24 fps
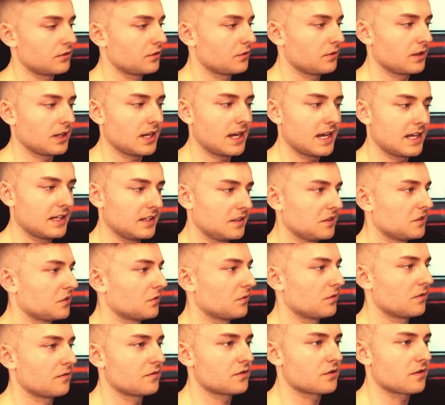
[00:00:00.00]
doing any
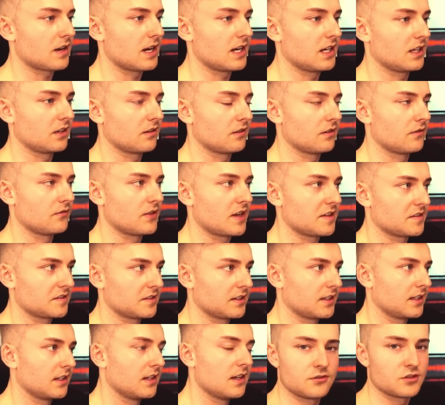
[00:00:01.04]
sort of trading or
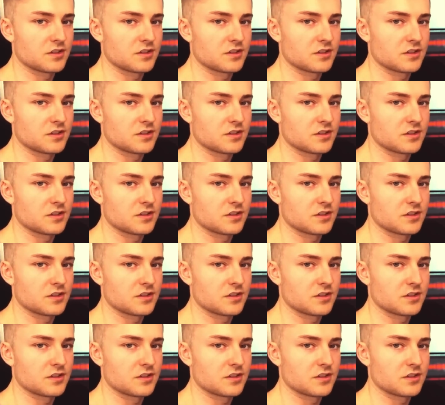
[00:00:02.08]
investing,